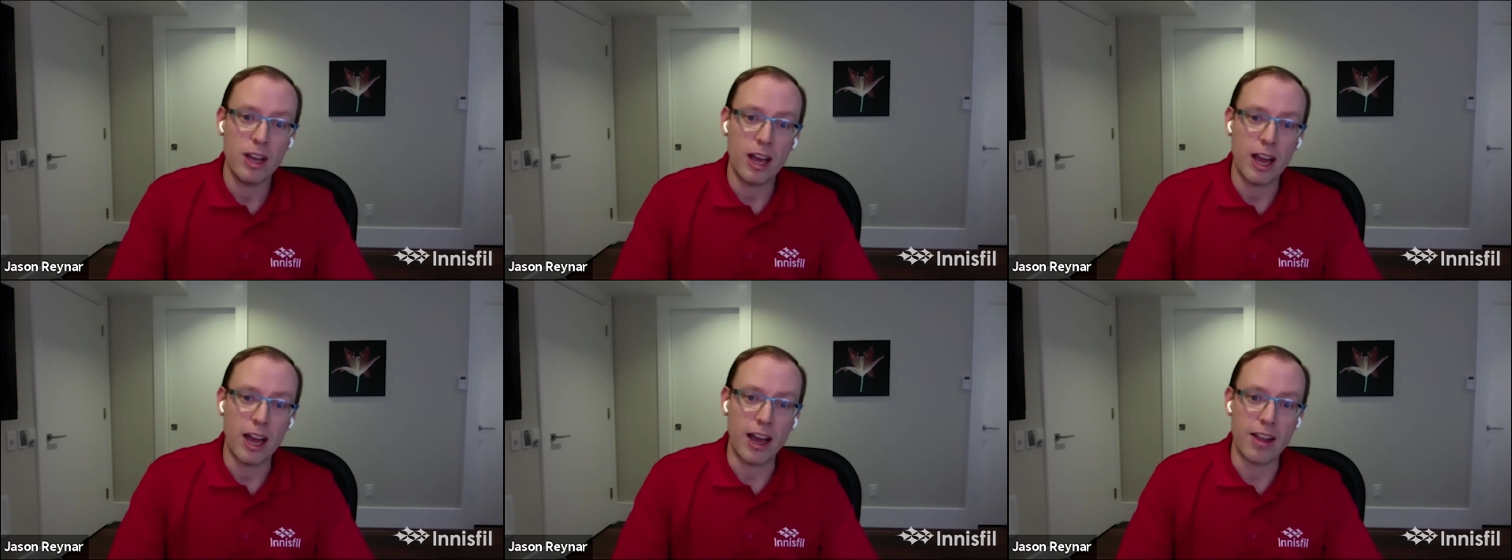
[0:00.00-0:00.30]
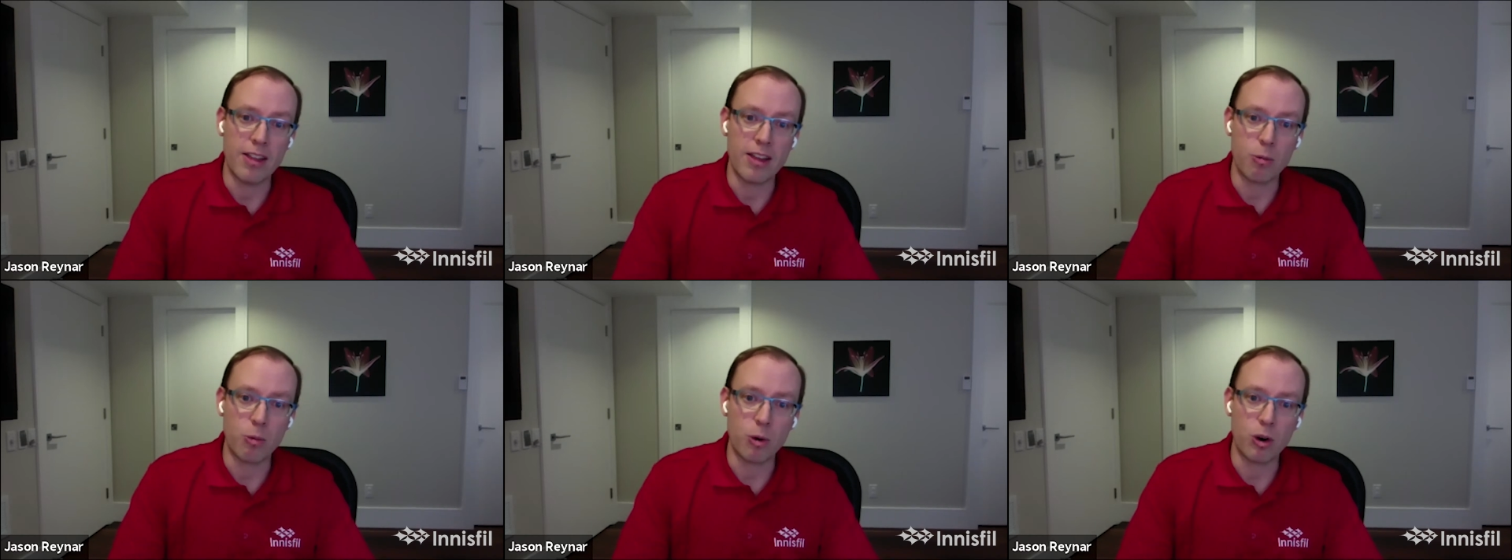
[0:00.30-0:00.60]

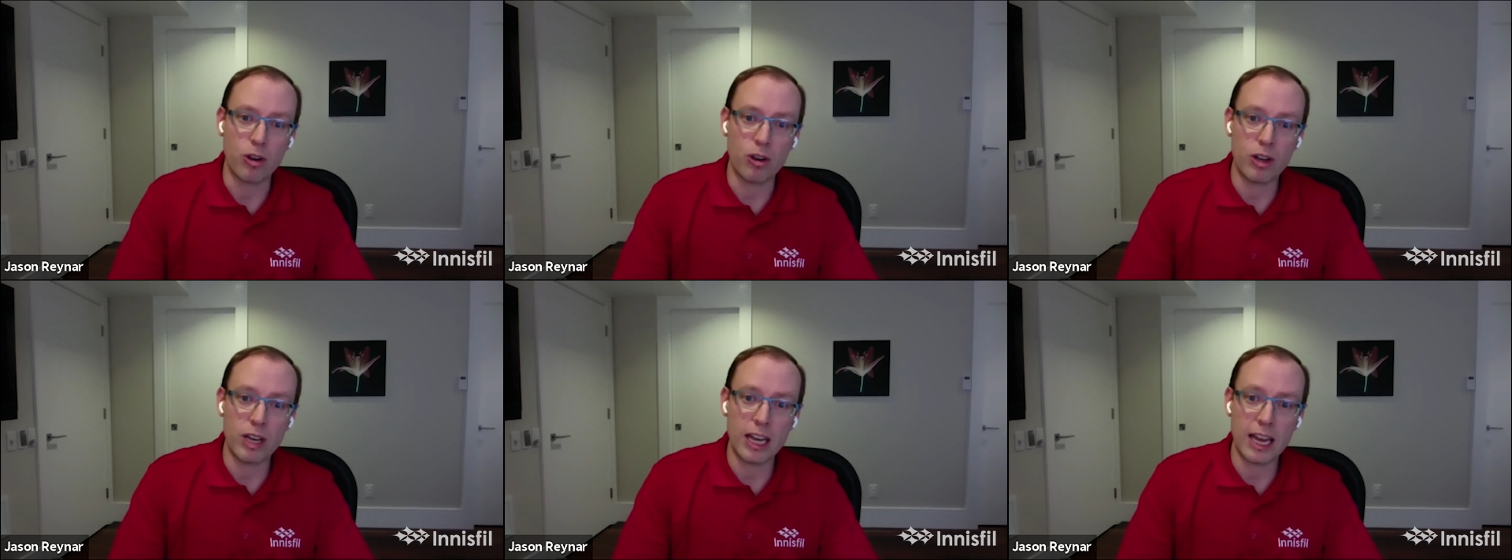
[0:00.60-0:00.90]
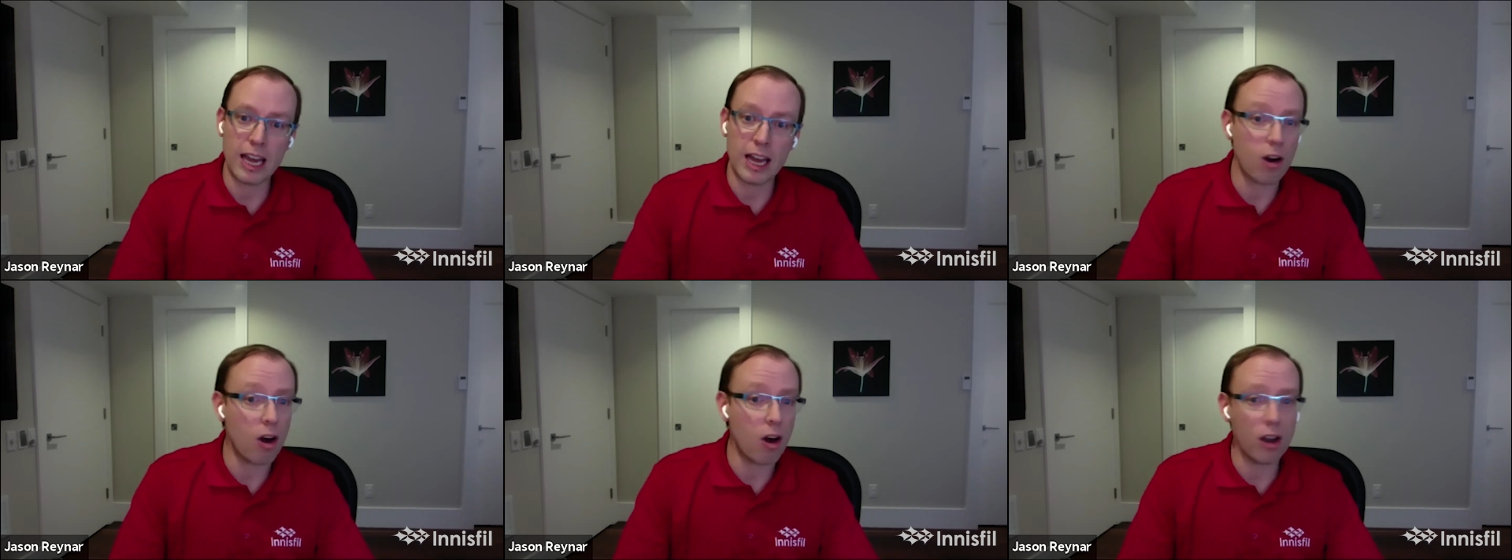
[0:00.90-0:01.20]
that we're
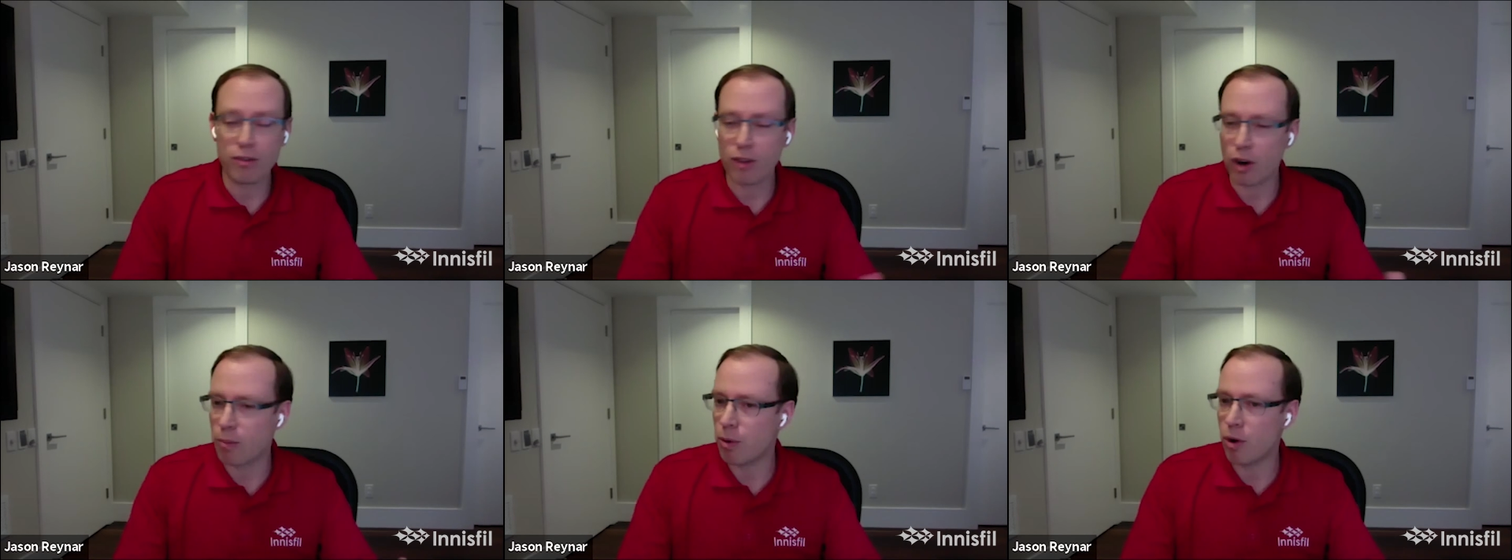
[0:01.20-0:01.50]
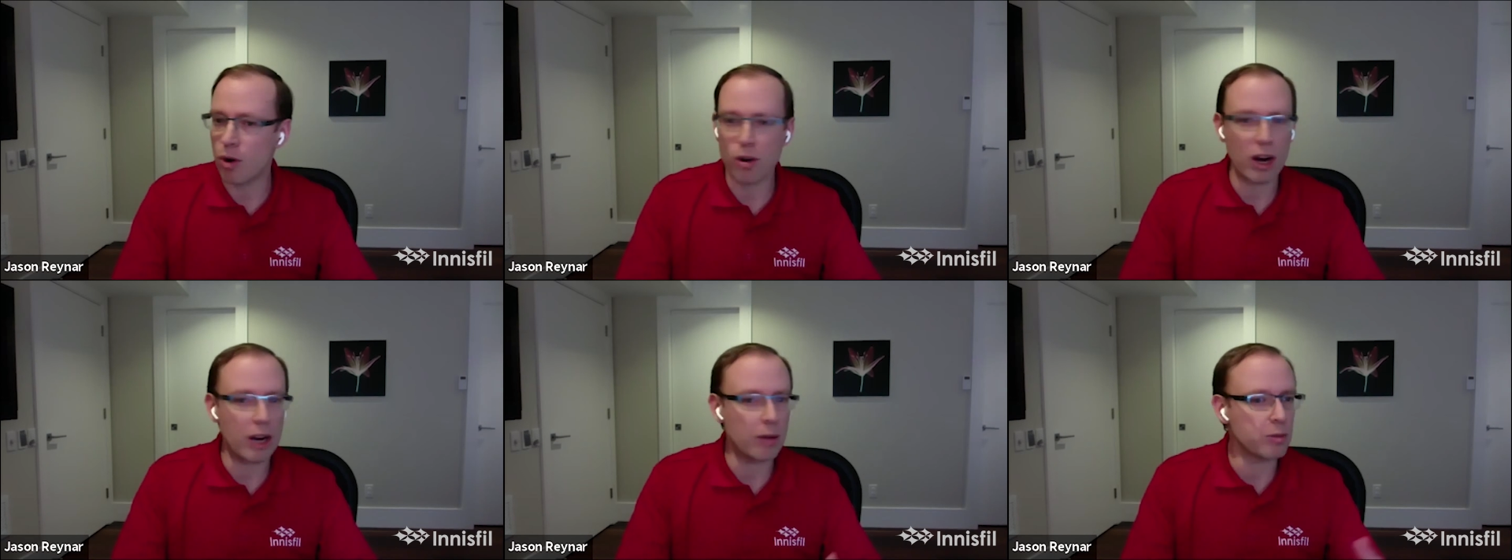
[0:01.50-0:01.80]
looking at all of our
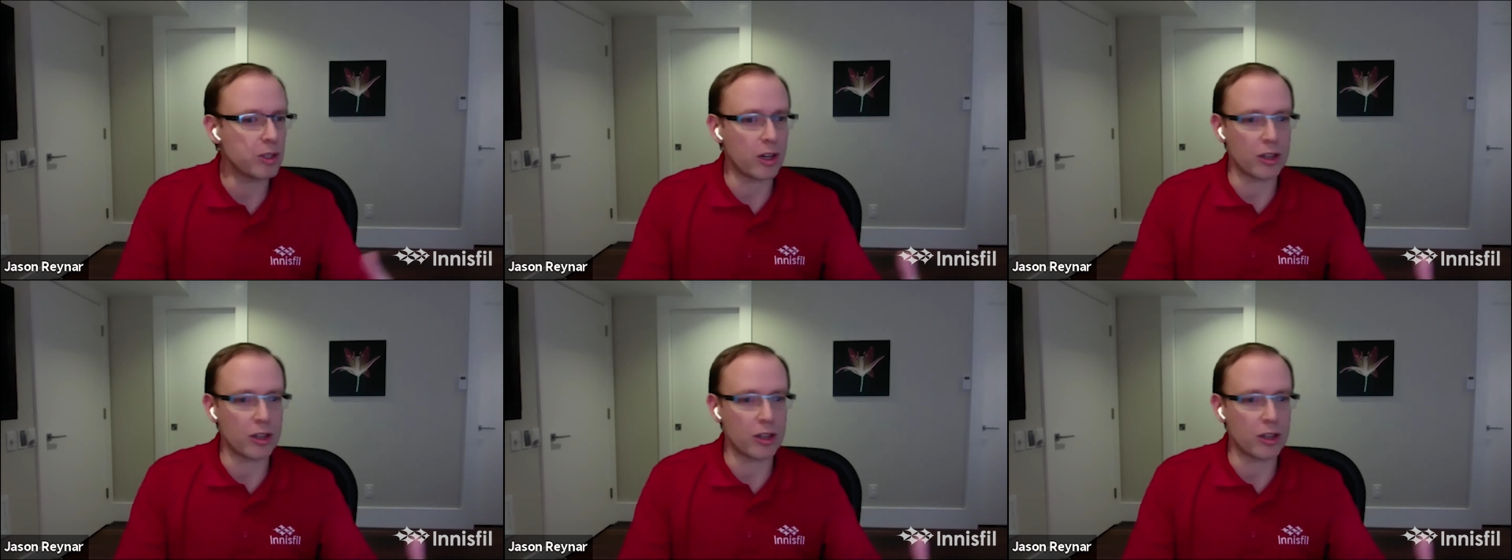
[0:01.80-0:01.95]
programs,